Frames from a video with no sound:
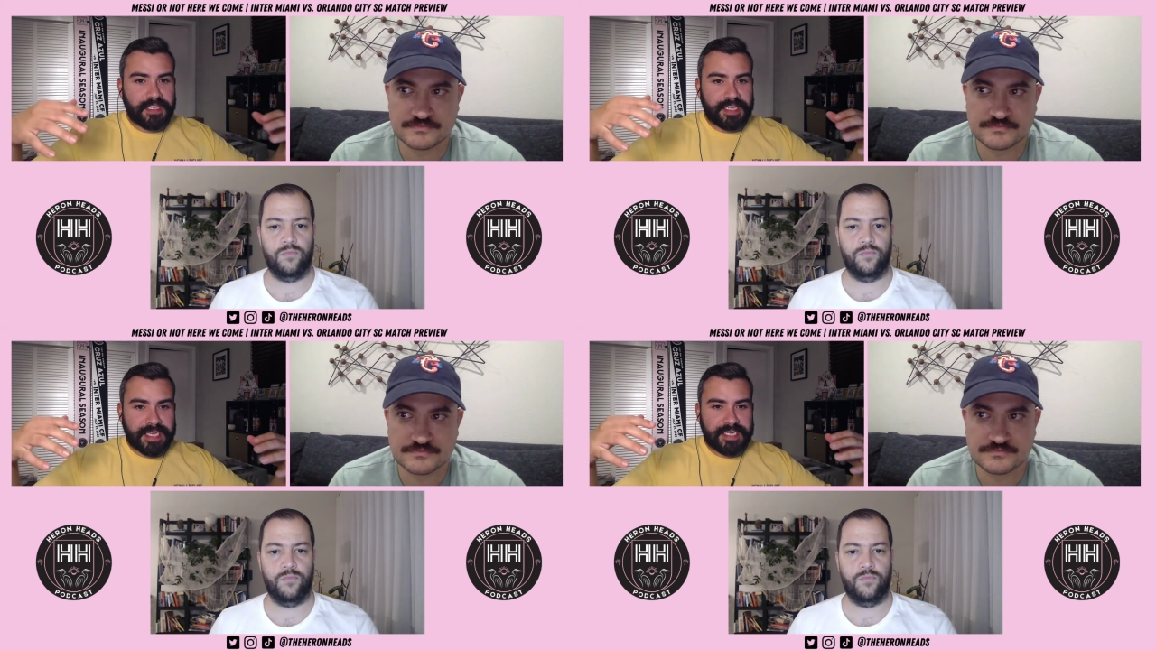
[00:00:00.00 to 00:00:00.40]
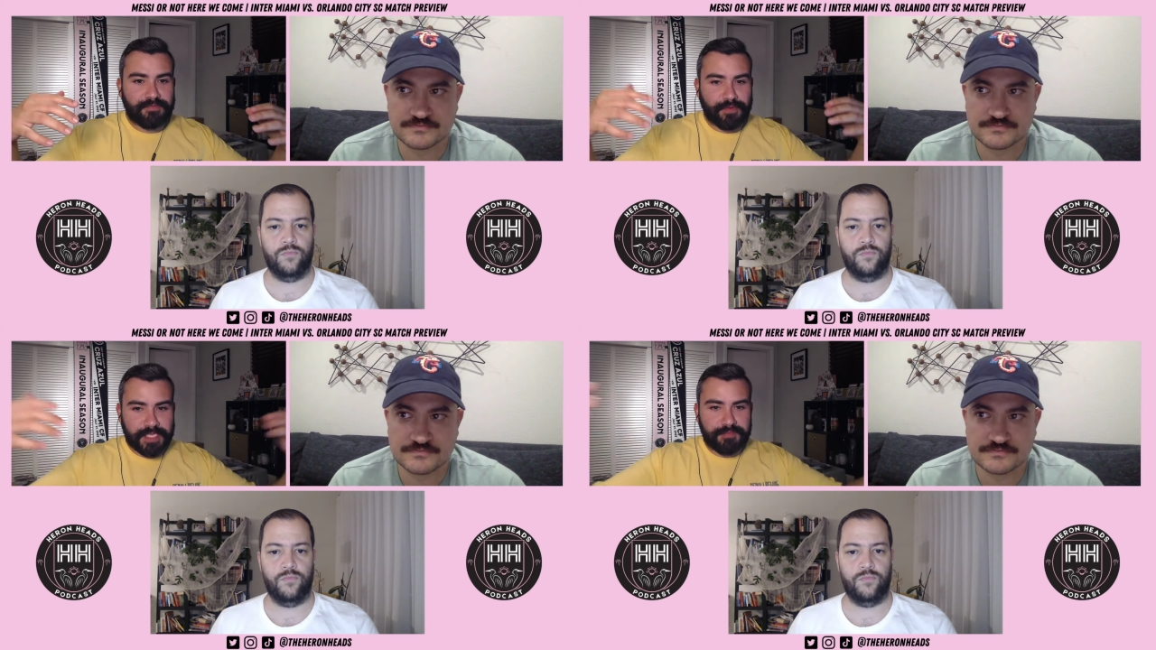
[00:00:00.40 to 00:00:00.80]
Speaker 1: they can
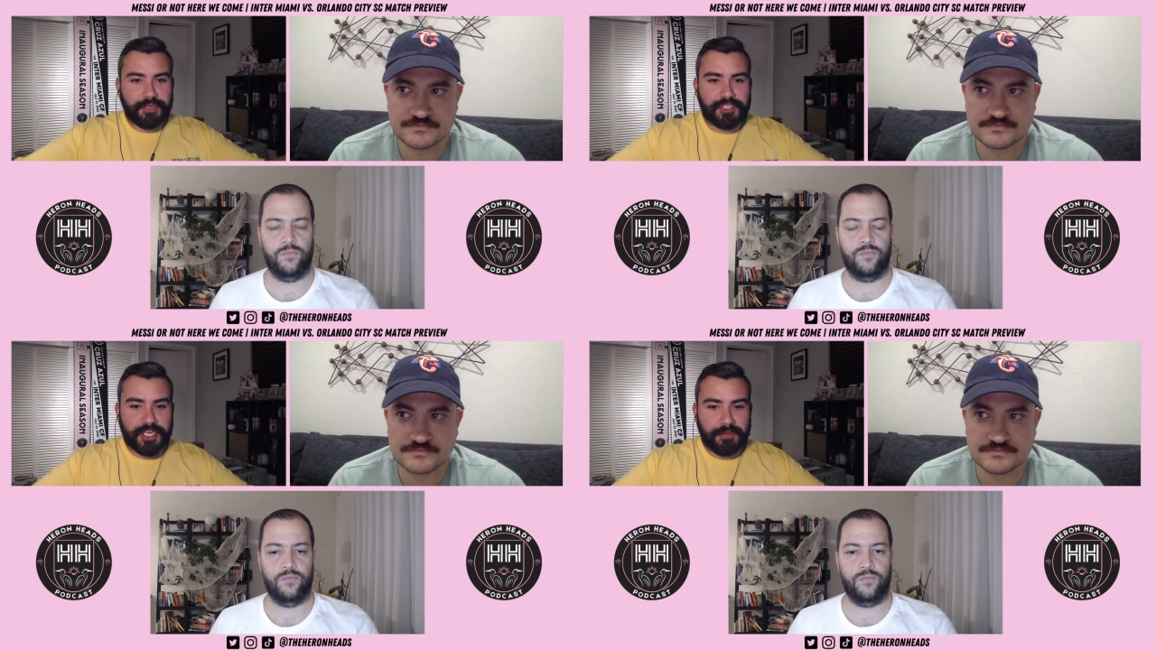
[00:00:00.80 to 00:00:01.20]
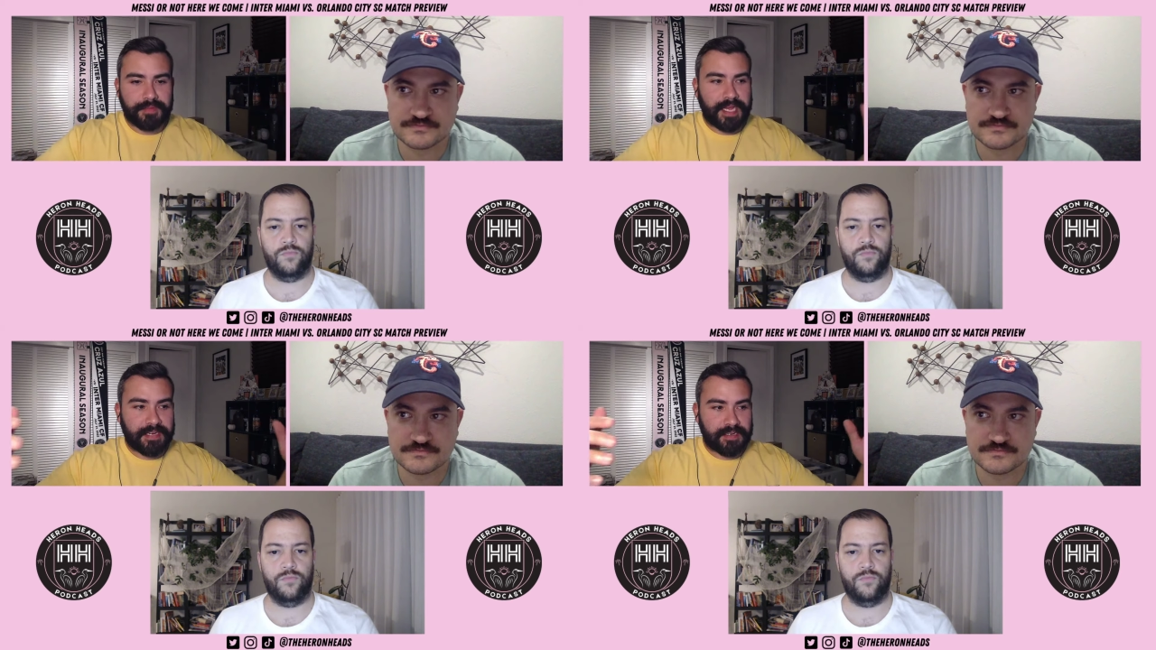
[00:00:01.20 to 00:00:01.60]
really push up
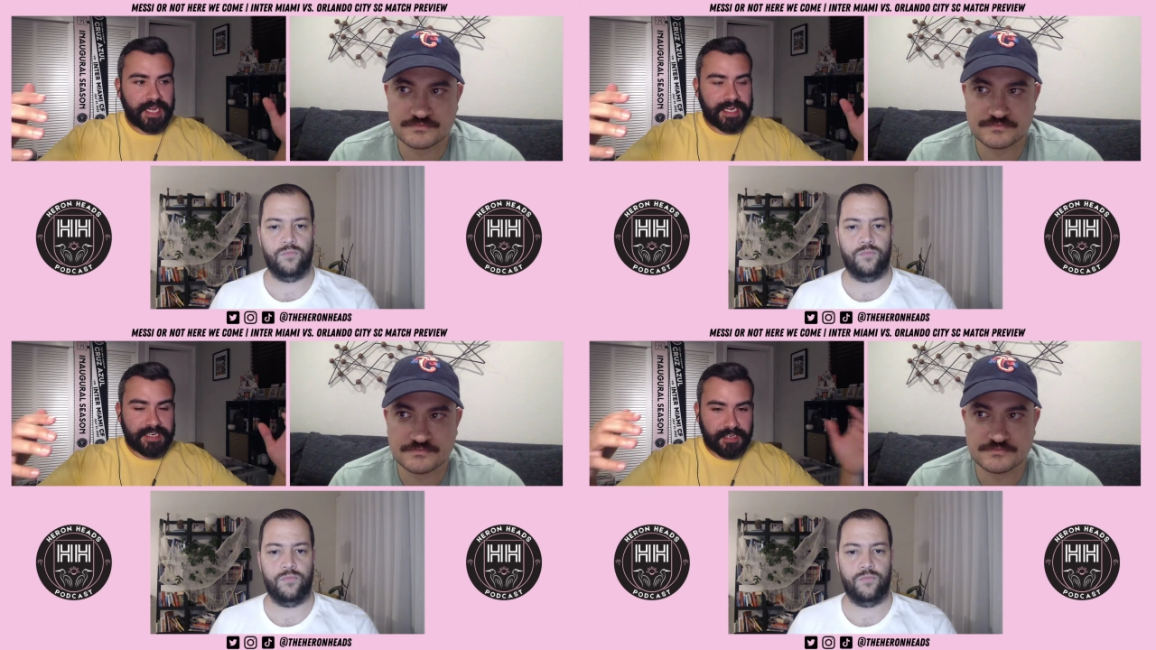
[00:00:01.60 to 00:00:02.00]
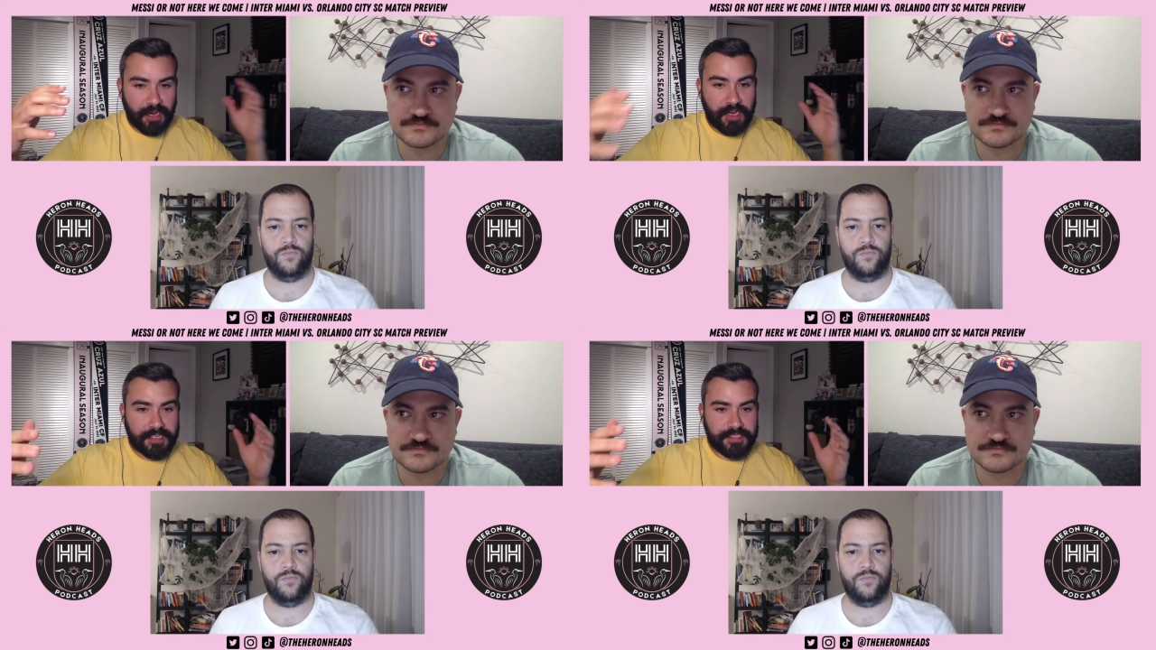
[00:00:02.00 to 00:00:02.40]
and and
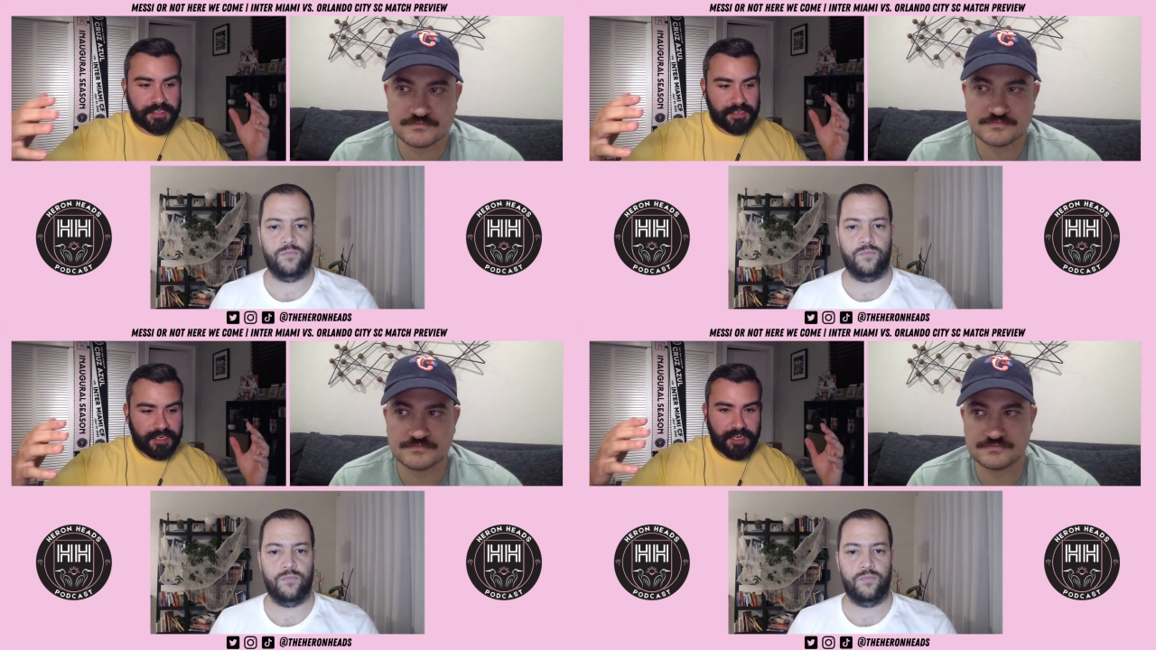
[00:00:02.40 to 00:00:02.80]
cause an,